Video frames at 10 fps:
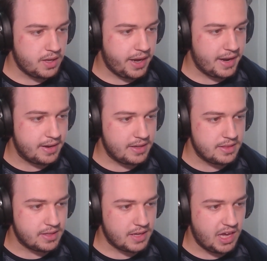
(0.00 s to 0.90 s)
and in
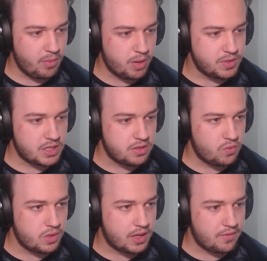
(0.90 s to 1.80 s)
the game object
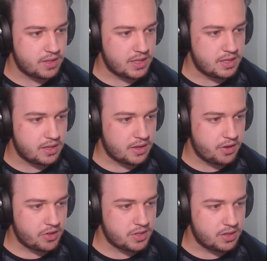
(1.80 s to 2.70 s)
we have the
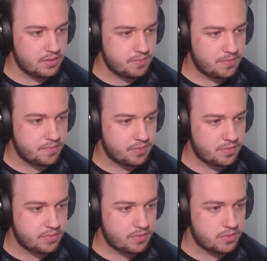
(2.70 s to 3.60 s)
character,
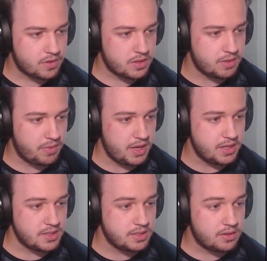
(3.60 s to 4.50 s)
the
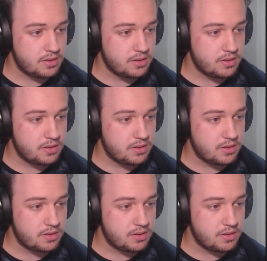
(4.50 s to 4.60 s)
base,